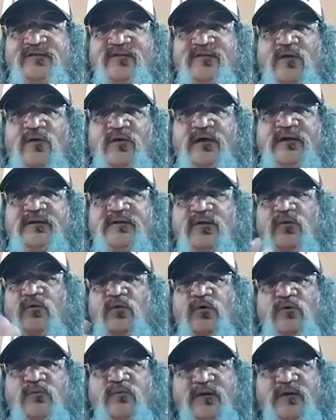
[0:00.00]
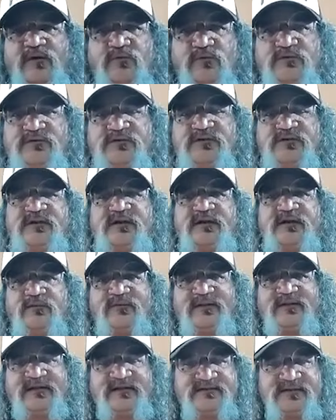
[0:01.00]
a song and the whole world could see it
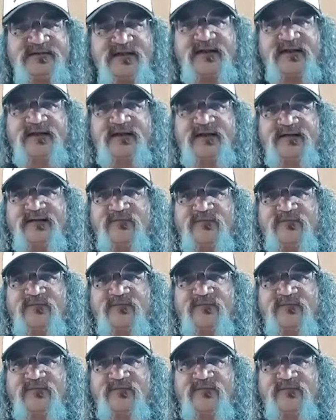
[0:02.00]
within seconds.